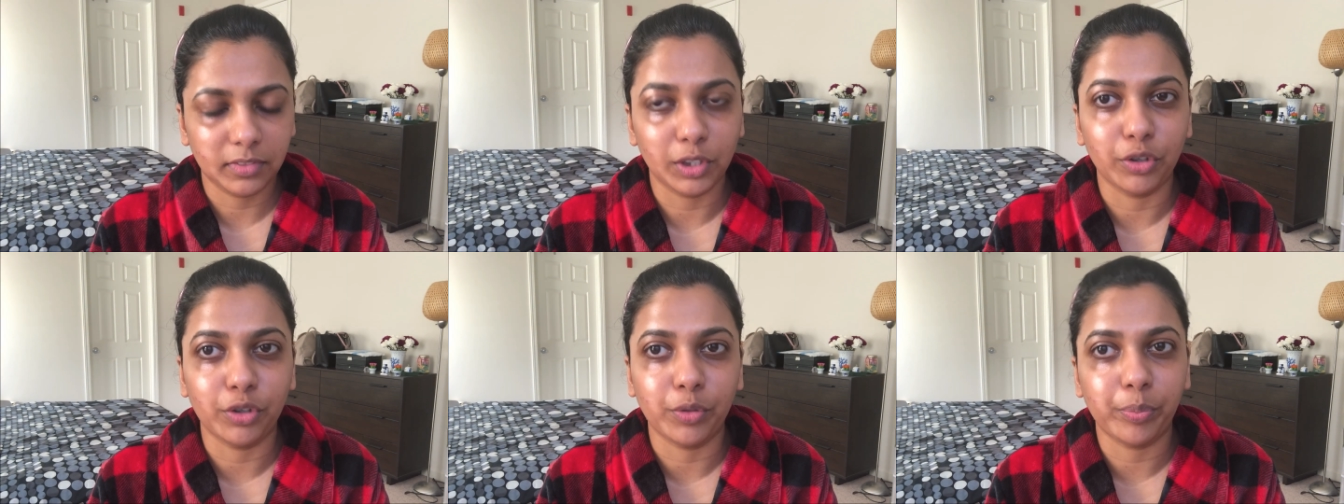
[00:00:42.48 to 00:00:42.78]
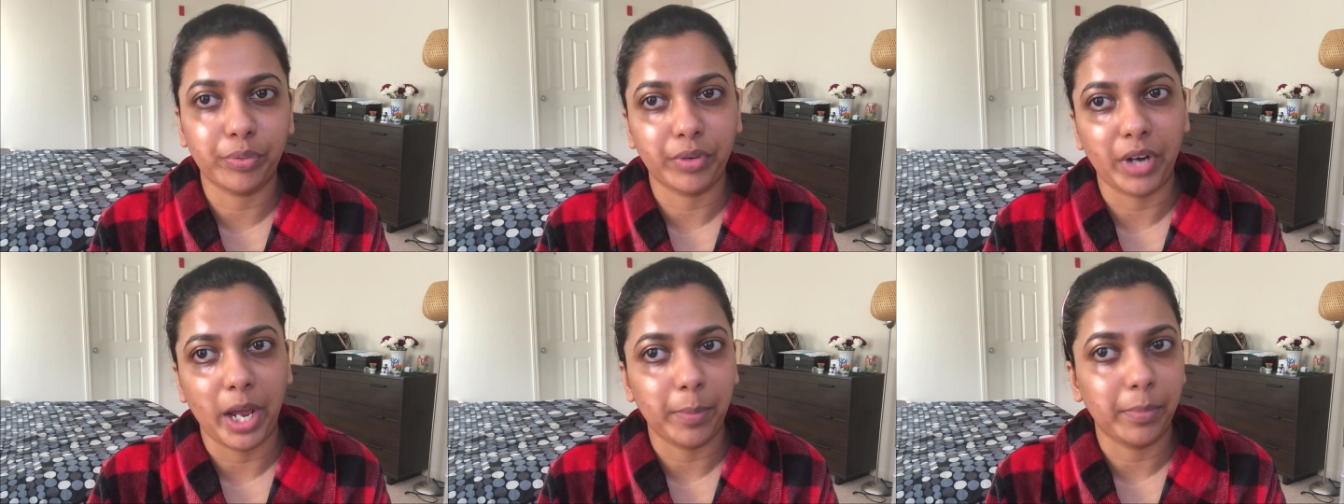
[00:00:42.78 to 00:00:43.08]
good
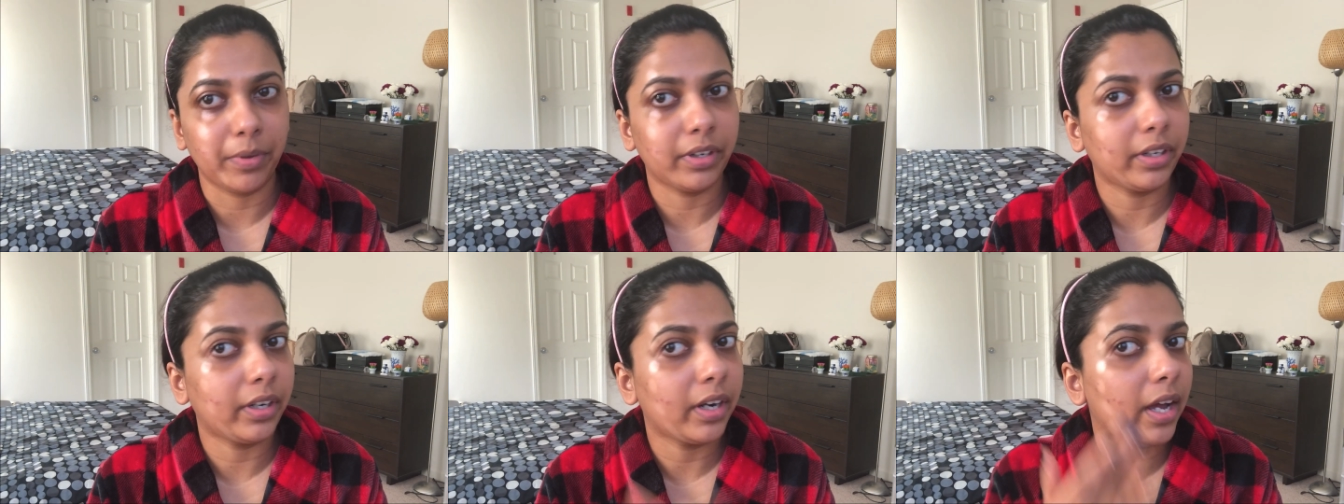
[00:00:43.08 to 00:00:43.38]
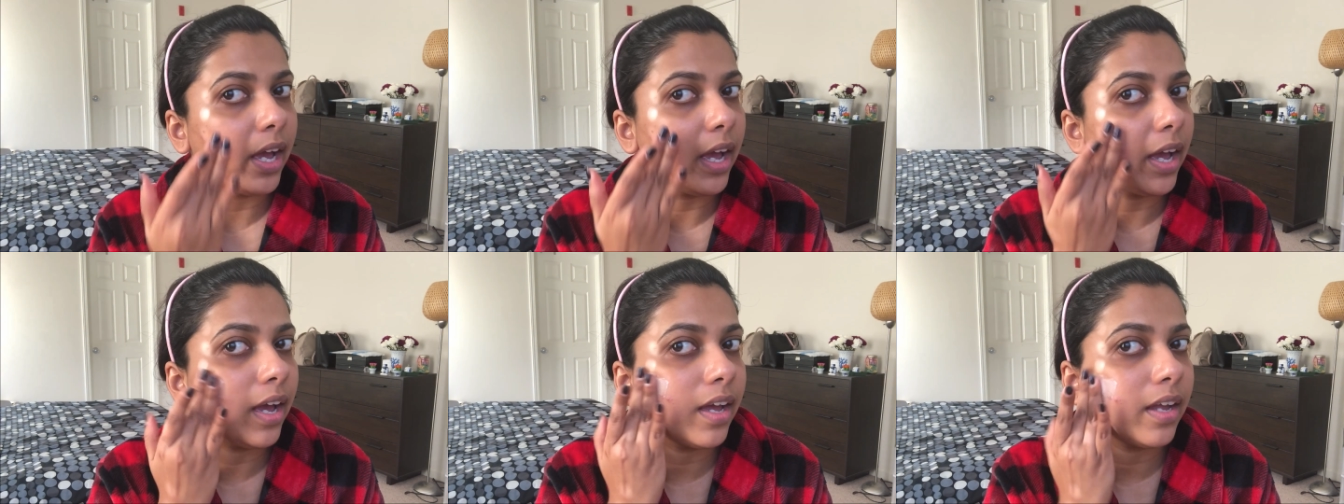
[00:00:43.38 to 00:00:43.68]
primer,
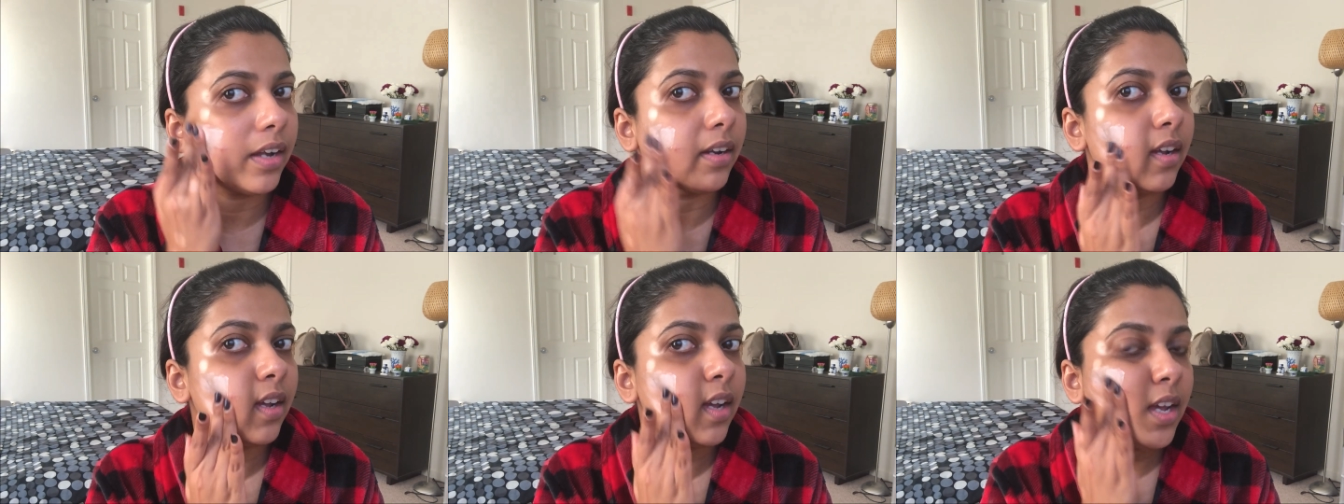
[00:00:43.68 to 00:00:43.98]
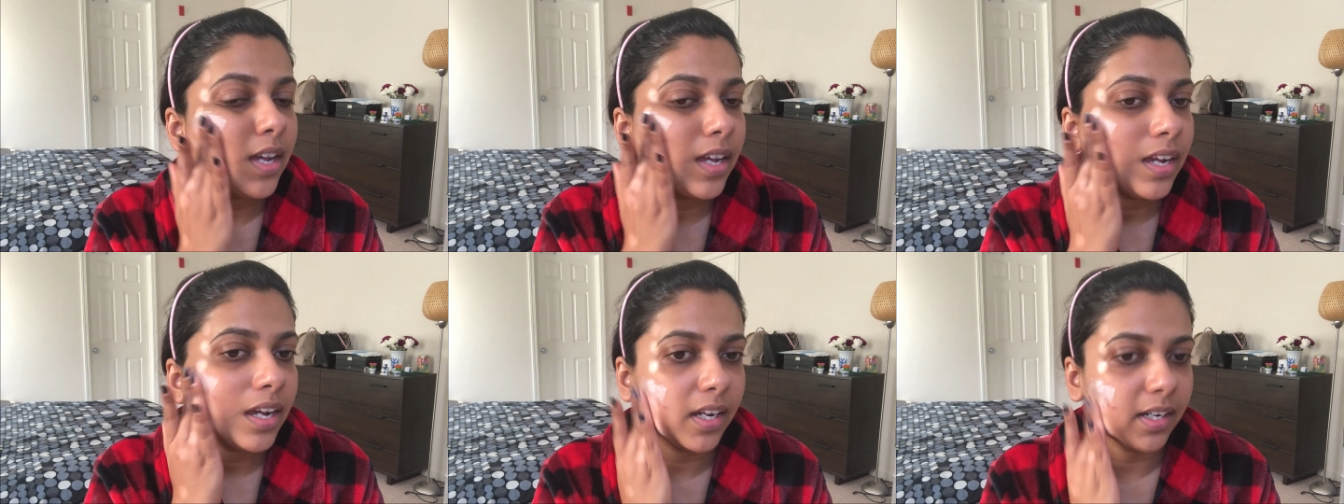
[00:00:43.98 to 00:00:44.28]
and
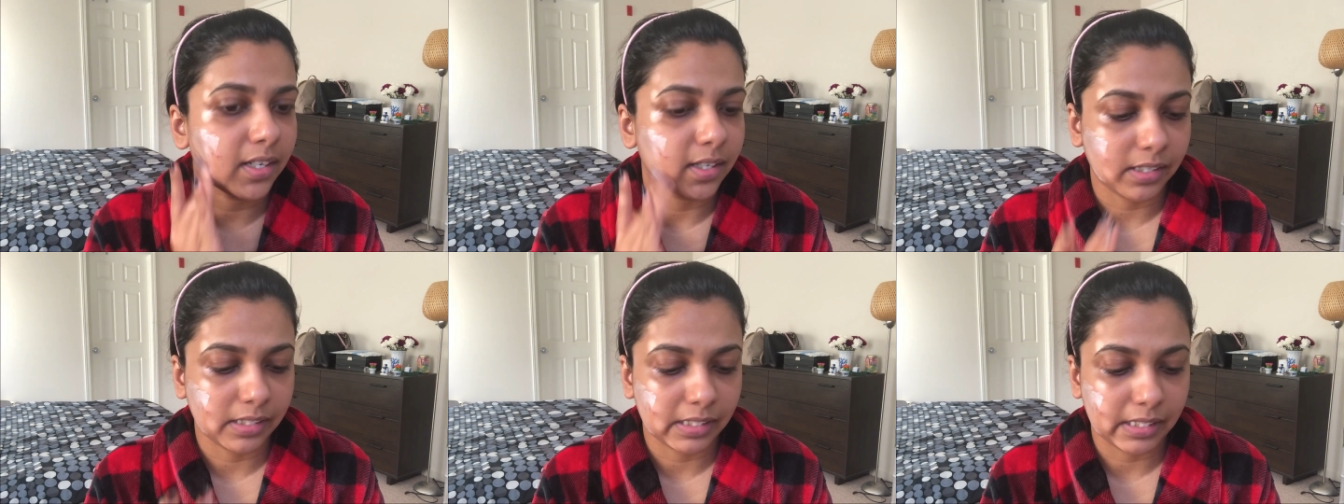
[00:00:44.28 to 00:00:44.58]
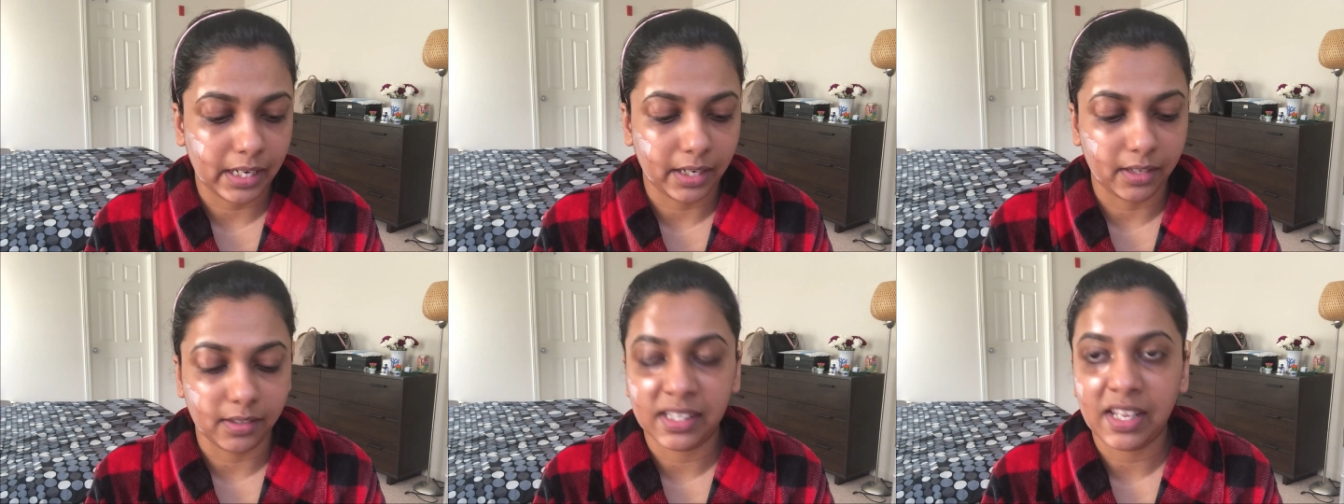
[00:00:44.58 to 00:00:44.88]
it is
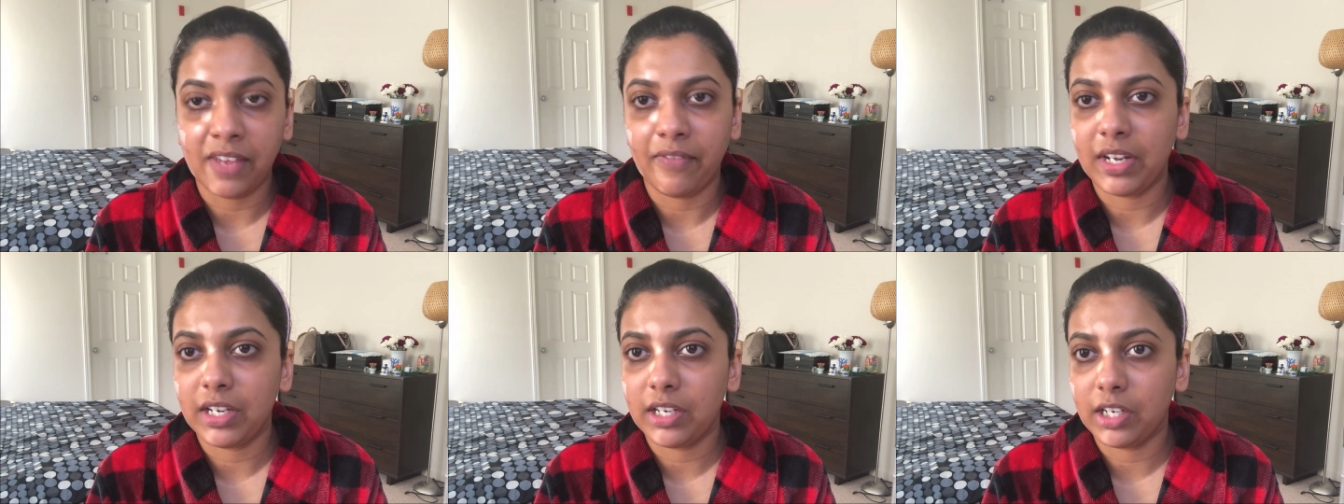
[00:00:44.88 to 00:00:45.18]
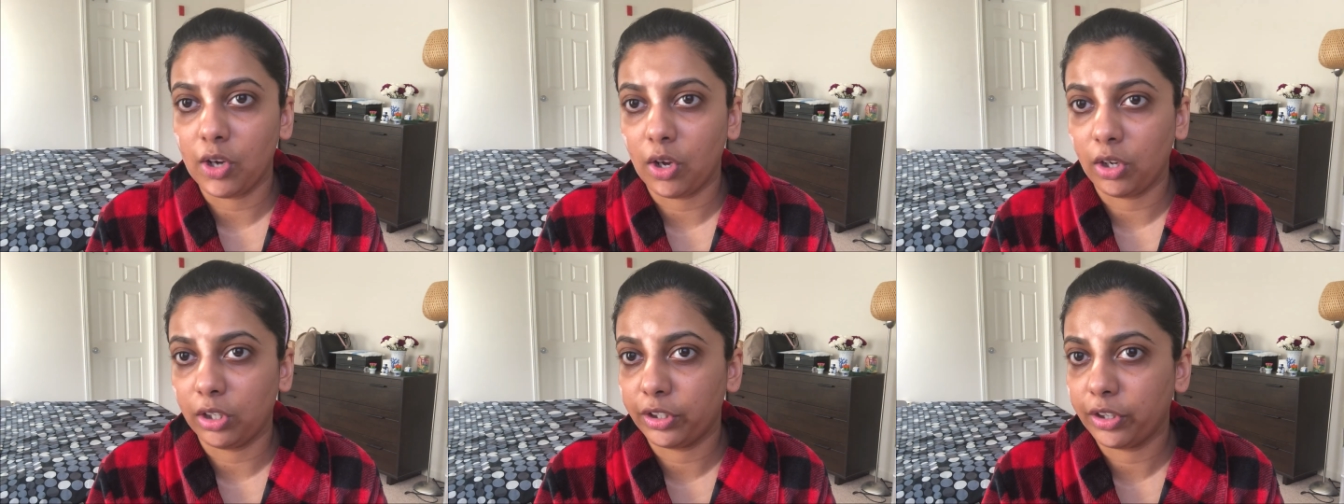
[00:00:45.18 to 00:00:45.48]
like a
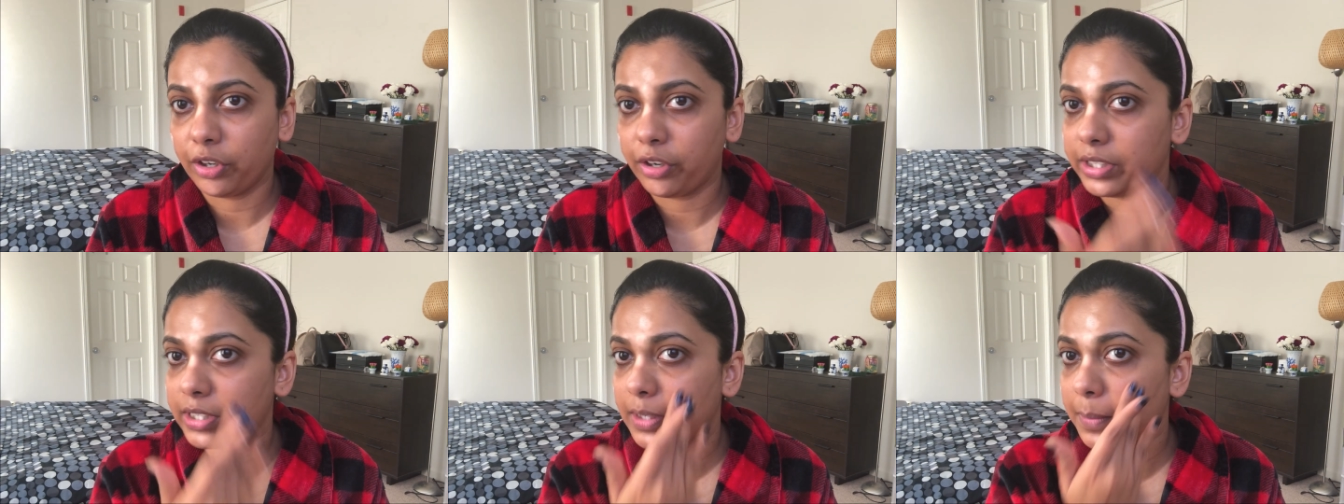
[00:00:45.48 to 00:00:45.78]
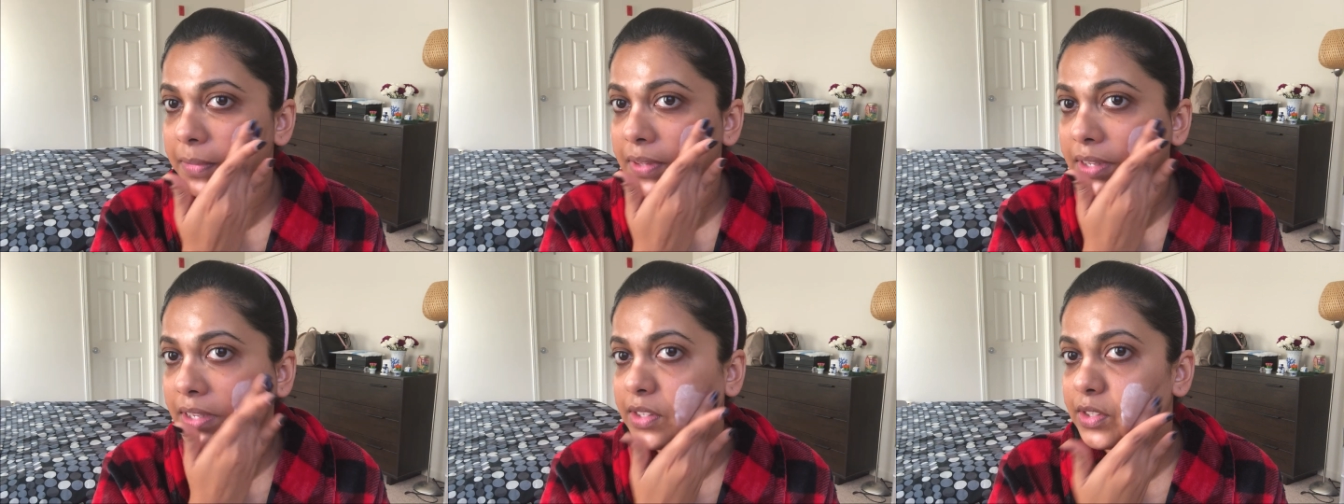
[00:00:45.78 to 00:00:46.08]
$70 or
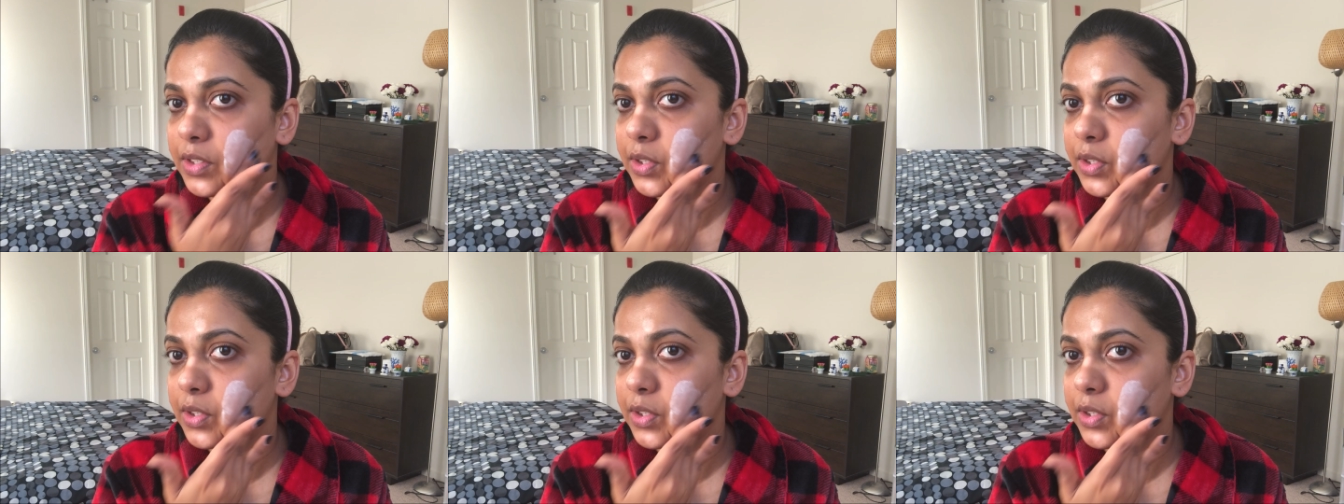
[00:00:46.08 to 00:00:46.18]
something.